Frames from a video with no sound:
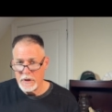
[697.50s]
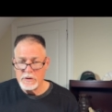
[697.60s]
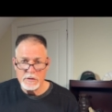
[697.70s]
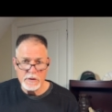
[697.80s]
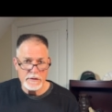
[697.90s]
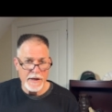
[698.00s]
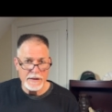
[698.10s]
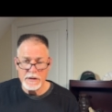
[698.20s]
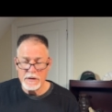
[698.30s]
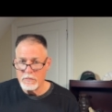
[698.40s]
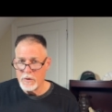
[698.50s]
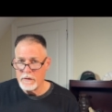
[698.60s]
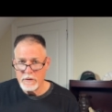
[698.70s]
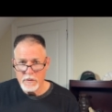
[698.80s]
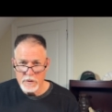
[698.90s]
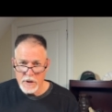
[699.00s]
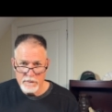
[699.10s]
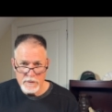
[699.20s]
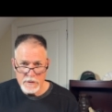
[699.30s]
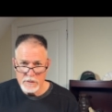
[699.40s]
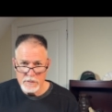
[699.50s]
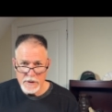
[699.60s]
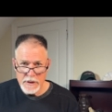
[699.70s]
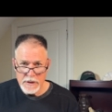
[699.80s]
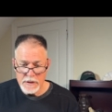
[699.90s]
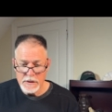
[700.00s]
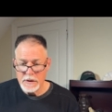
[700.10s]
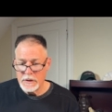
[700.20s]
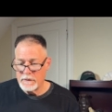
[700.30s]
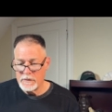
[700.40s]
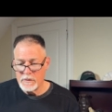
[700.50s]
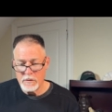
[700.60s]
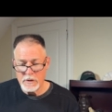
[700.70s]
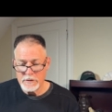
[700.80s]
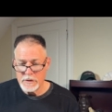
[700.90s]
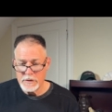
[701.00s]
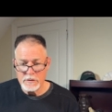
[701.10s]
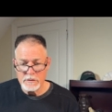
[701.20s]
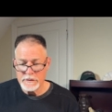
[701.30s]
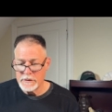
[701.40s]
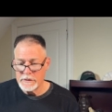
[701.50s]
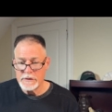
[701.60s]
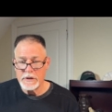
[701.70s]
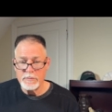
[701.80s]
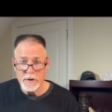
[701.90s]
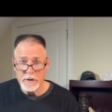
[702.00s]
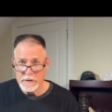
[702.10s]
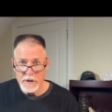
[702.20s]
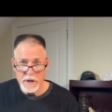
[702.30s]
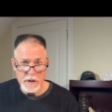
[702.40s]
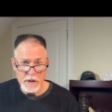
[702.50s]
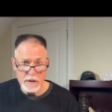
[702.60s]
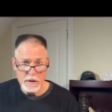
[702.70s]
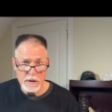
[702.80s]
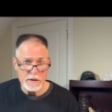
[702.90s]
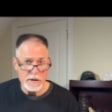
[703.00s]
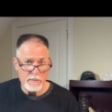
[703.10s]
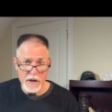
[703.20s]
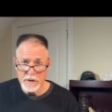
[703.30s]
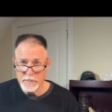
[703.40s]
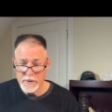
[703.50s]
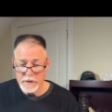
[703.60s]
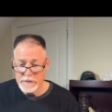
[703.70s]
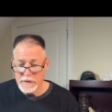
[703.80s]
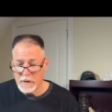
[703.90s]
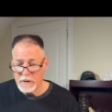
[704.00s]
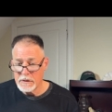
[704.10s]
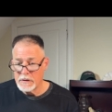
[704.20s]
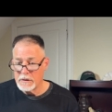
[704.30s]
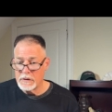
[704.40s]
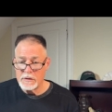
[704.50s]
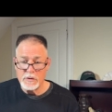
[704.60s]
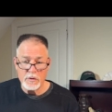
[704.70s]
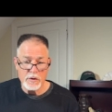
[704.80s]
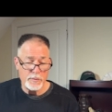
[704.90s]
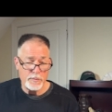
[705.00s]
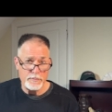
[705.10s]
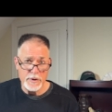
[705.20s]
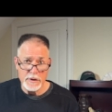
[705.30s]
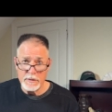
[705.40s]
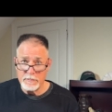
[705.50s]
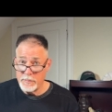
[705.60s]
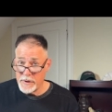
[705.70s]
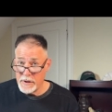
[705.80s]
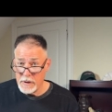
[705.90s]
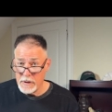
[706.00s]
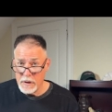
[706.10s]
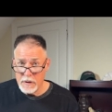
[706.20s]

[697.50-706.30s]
you can take it and move it wherever you need it. If you want to use a D pentatonic, D minor pentatonic, you want to be in B